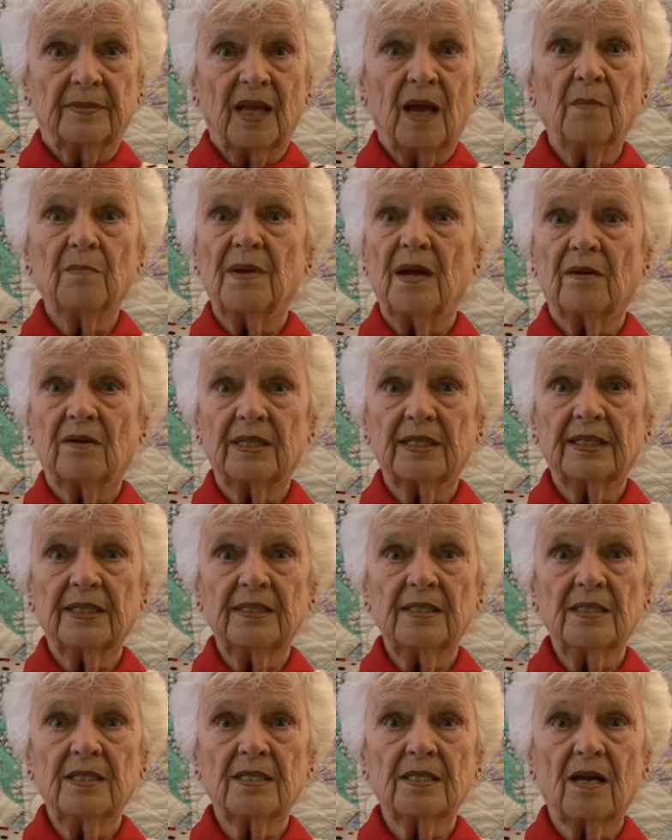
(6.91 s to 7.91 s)

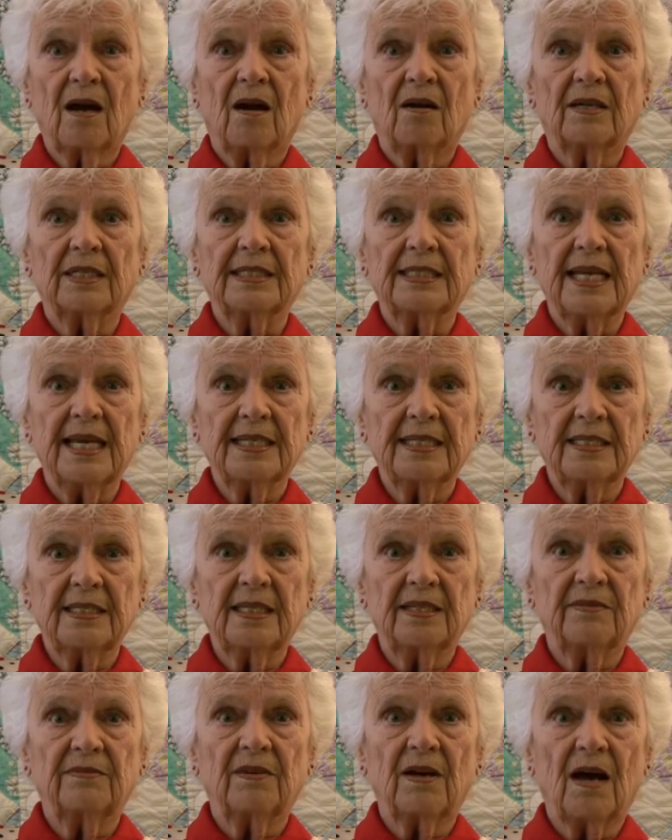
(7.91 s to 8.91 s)
Americans are a
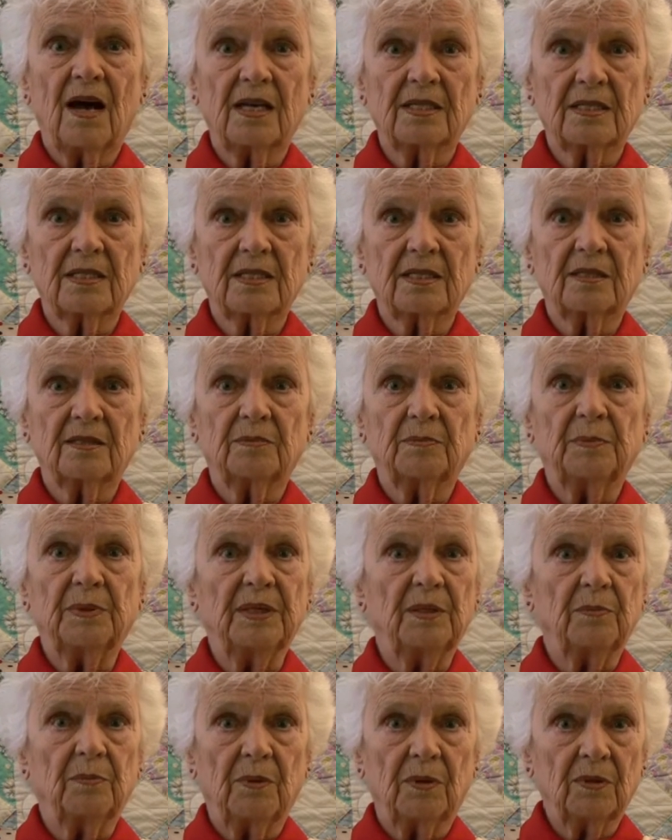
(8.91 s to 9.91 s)
negative, hostile
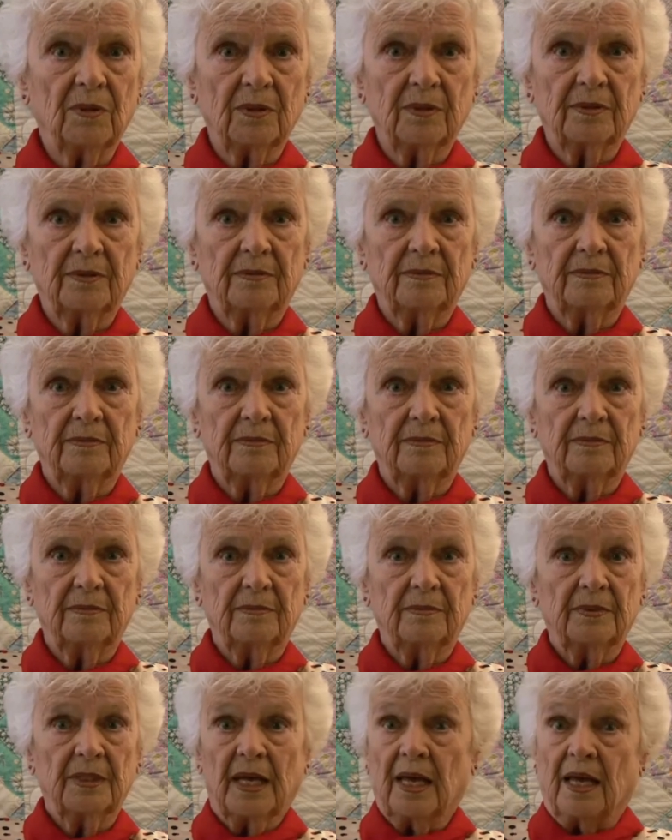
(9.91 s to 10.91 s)
people.
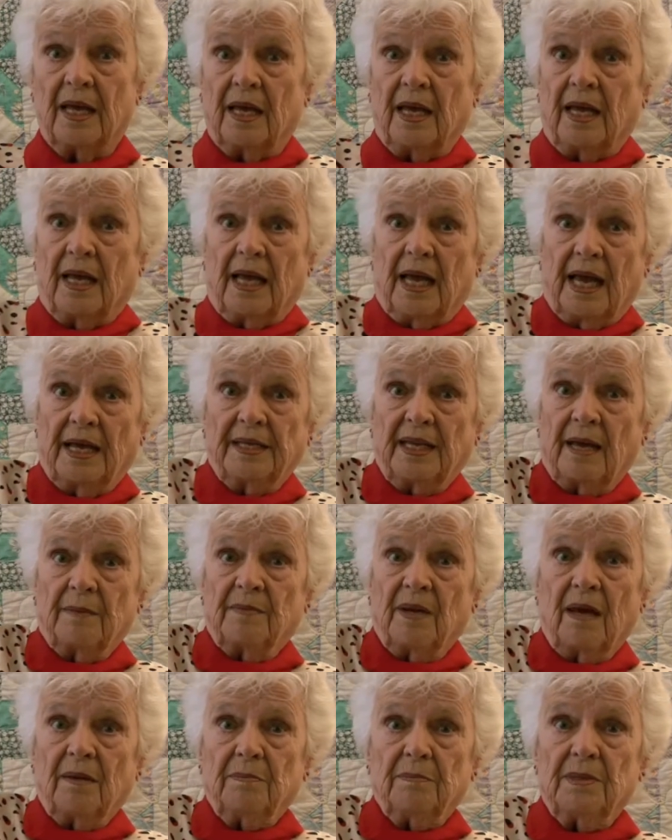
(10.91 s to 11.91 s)
And
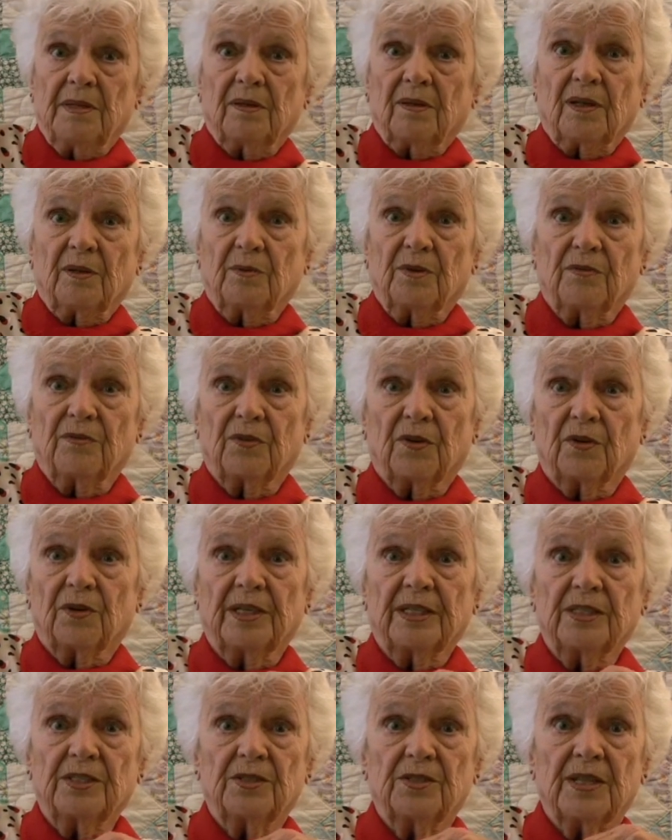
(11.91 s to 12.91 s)
I'm not merely
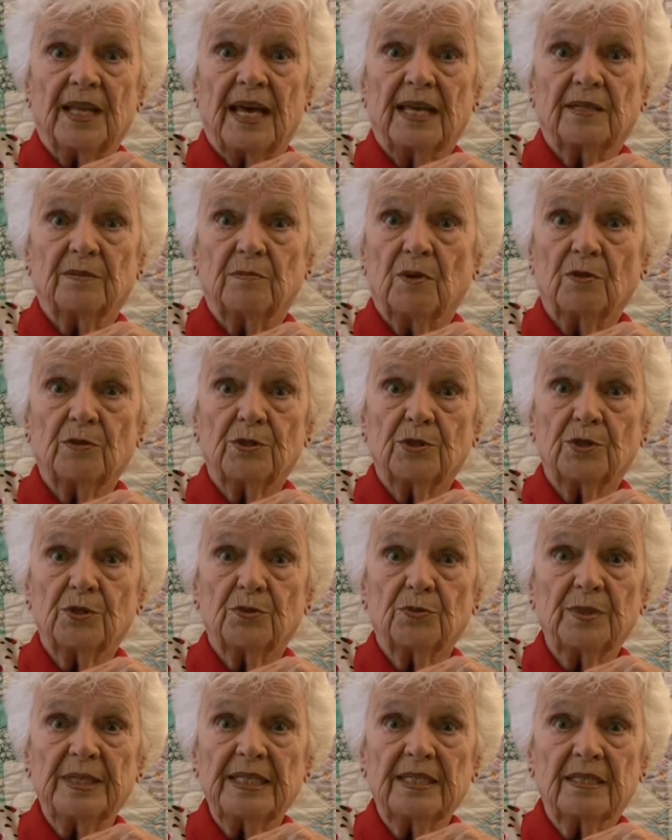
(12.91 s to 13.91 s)
referring to that
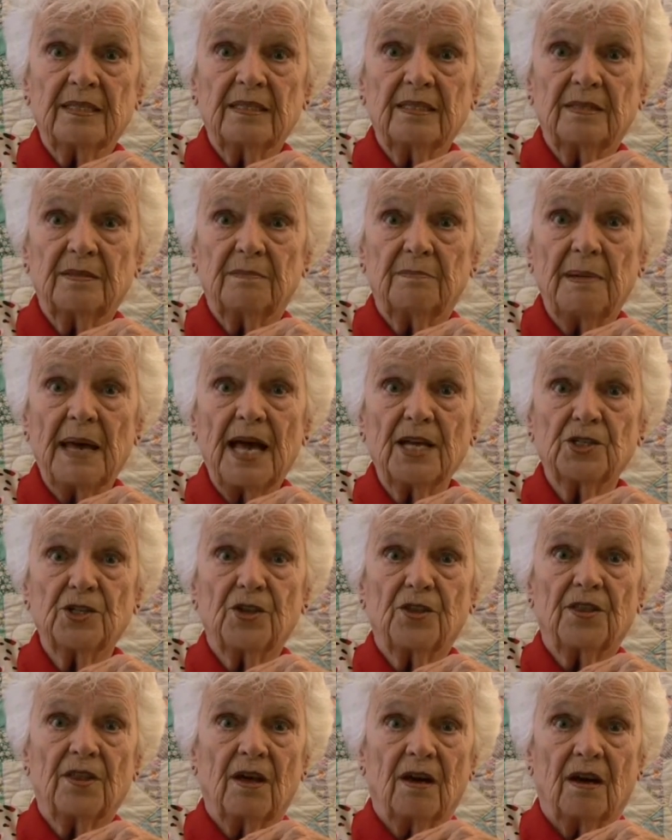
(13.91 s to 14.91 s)
most recent
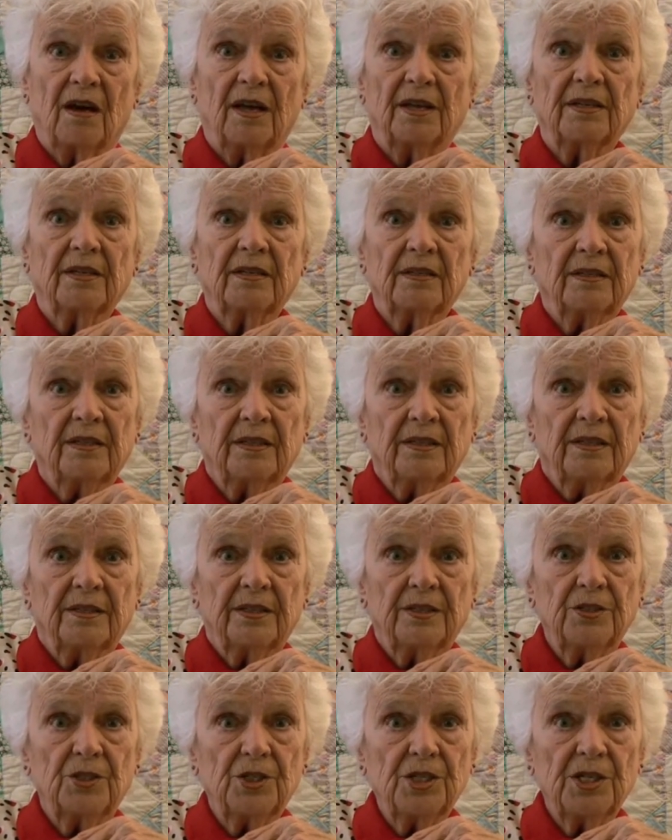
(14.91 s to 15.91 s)
bashathon,
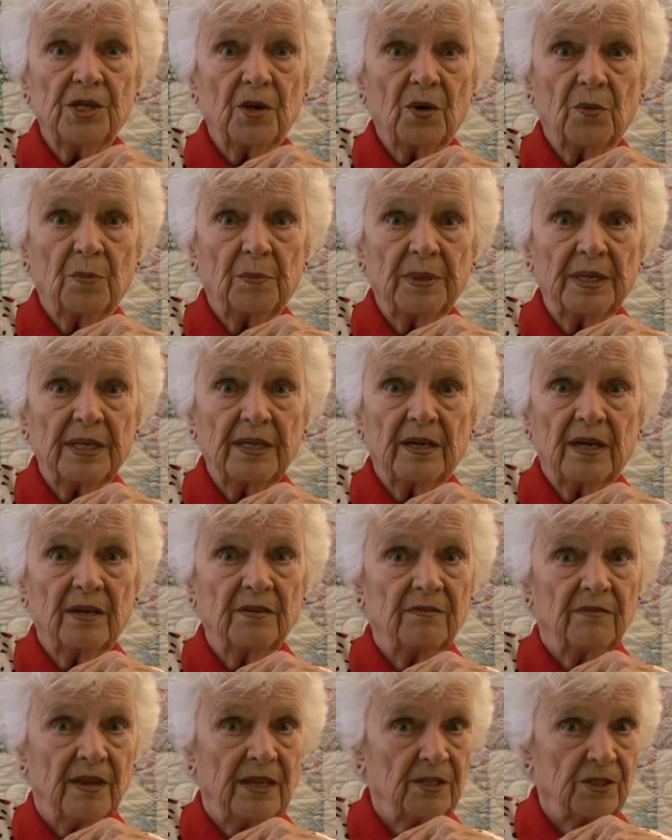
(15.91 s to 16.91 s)
the GOP
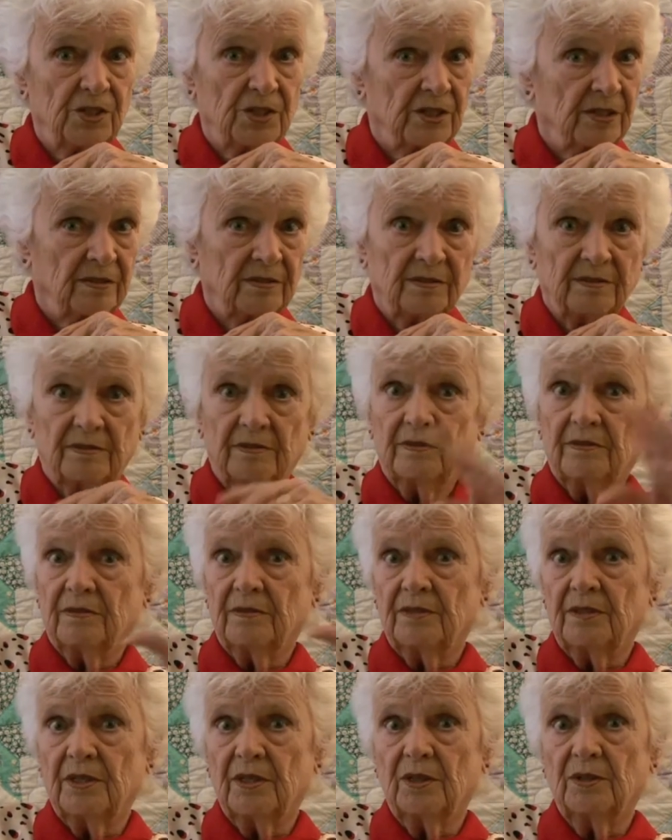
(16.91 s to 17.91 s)
convention.
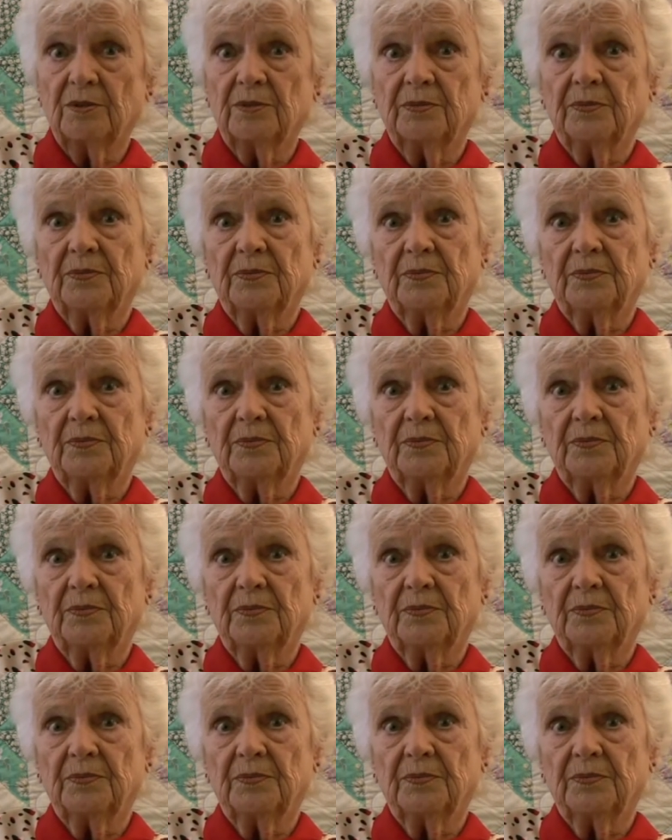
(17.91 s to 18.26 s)
No.